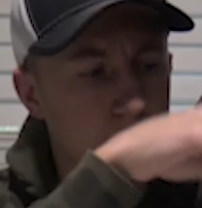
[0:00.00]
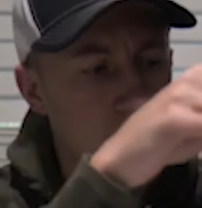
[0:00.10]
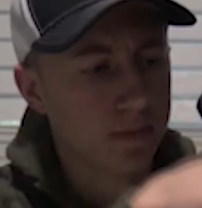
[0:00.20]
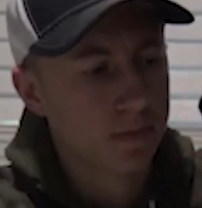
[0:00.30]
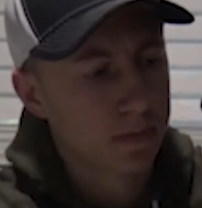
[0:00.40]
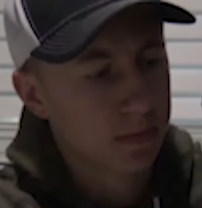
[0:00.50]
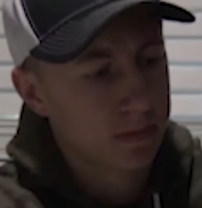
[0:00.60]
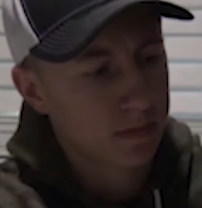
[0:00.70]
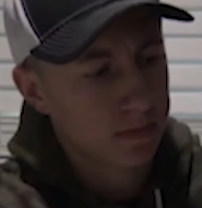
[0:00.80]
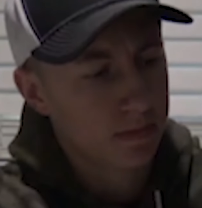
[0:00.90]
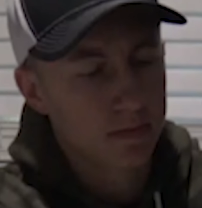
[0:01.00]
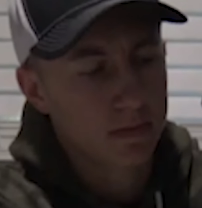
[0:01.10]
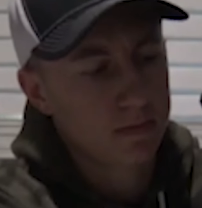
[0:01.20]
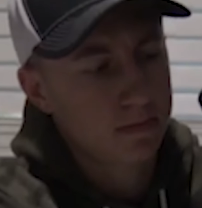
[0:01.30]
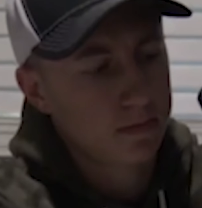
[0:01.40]

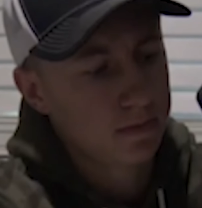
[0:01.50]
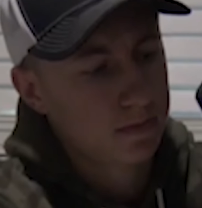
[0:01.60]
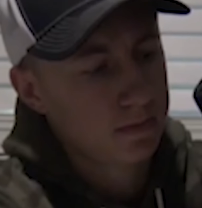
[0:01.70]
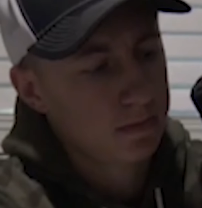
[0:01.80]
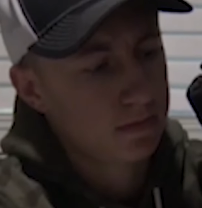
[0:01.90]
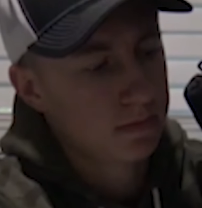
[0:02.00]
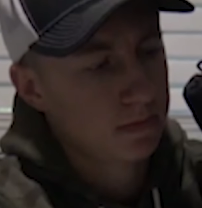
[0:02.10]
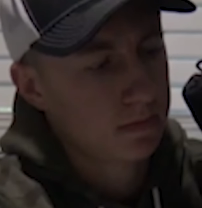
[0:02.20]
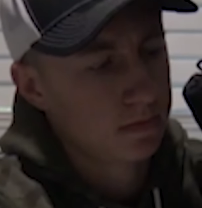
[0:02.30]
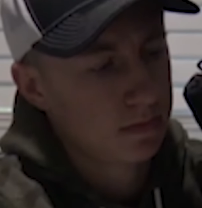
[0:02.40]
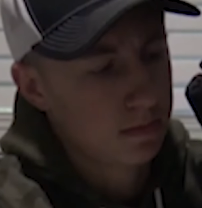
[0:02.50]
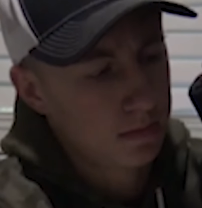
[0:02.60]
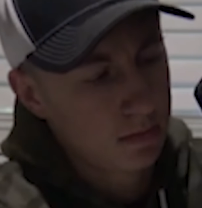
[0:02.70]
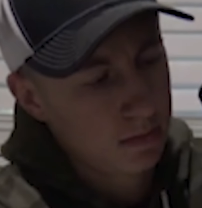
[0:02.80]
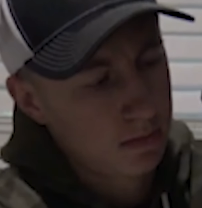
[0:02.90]

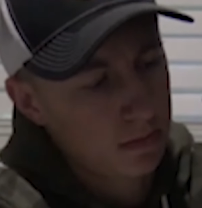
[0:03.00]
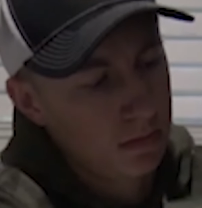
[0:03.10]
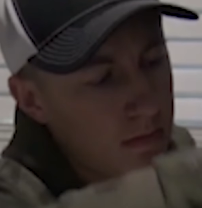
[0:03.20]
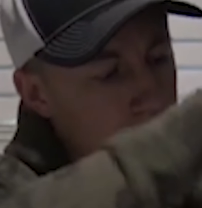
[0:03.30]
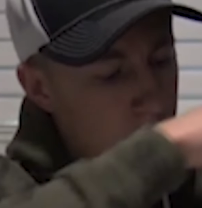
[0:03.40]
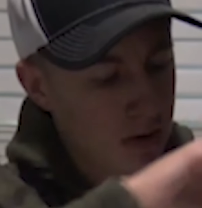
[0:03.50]
Nobody speaks.